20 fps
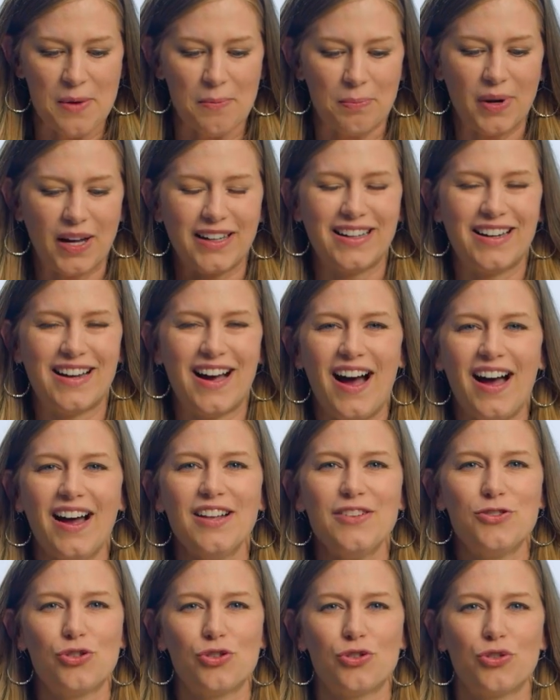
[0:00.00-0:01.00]
But
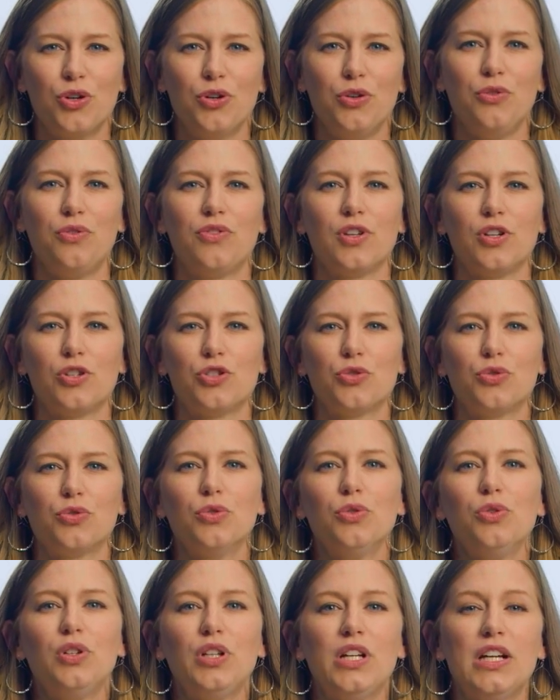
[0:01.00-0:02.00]
God's truth
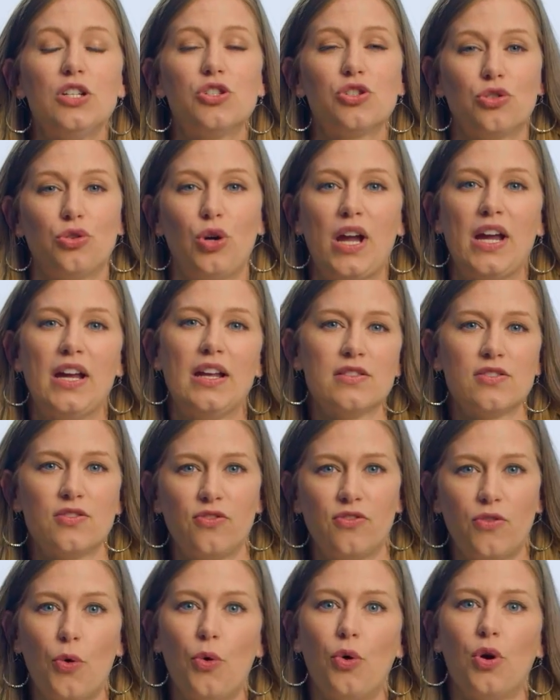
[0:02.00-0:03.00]
truly
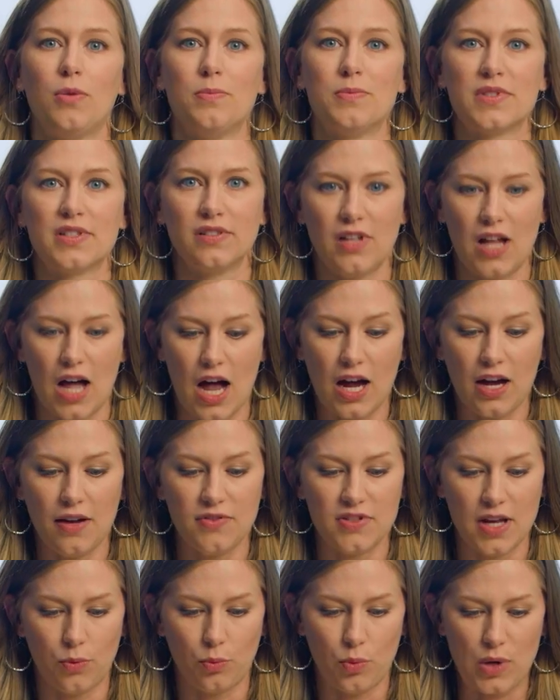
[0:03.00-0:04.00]
transforms
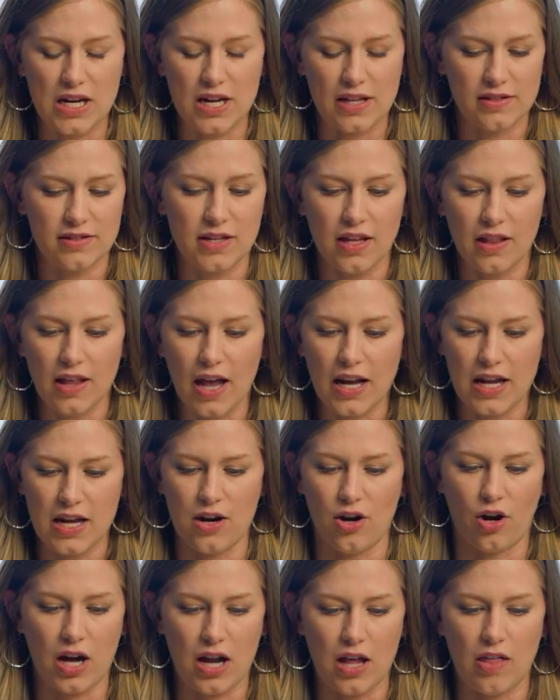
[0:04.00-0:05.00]
lives, and we can see that
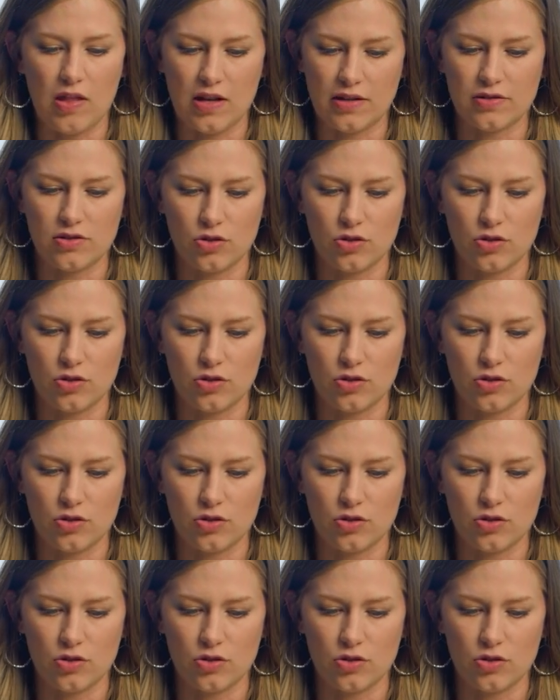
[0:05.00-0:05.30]
here in this